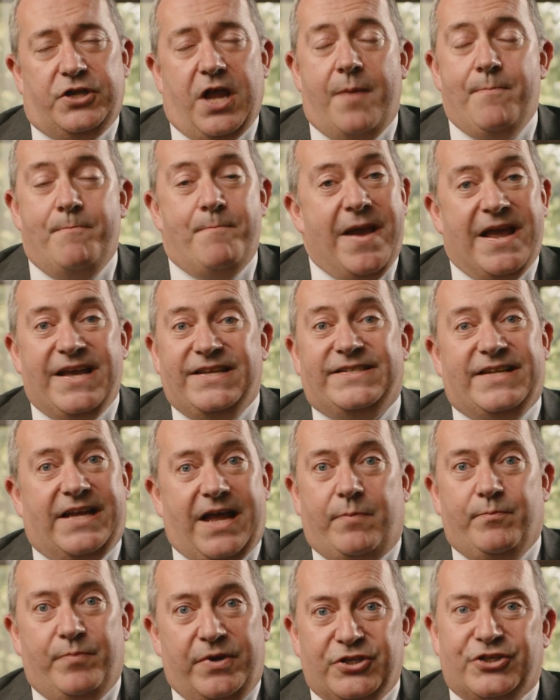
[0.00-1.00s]

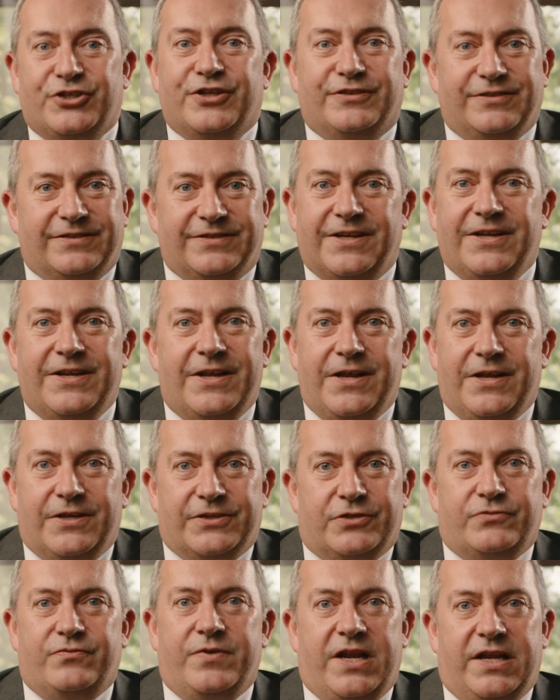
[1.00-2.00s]
amazing ambition
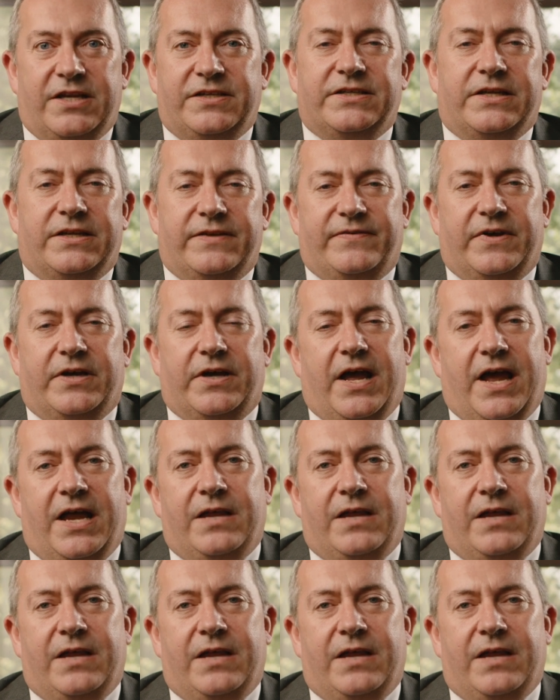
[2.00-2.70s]
to really deliver